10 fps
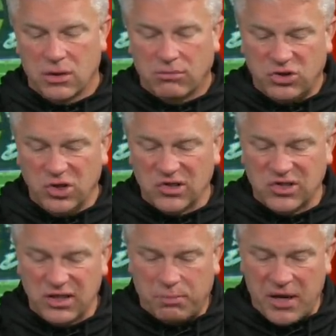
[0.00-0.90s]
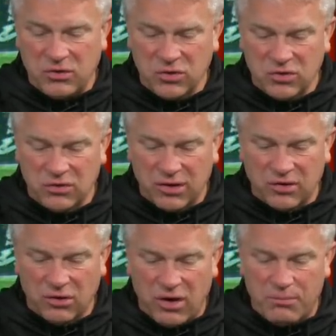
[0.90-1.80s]
But you can see the Patriots look like
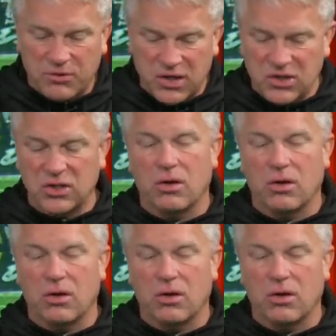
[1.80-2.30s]
they're in great position,